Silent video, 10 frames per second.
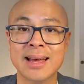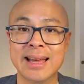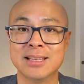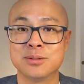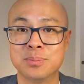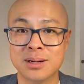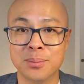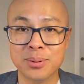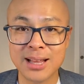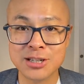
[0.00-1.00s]
It's been
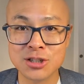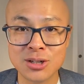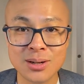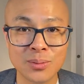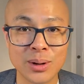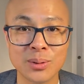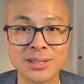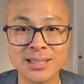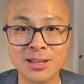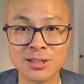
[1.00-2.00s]
a pleasure. We will
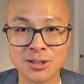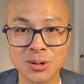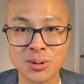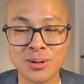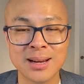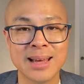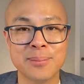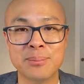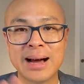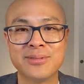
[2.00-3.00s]
see you soon.
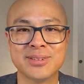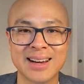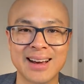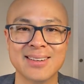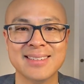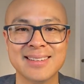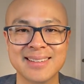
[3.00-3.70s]
Bye for now.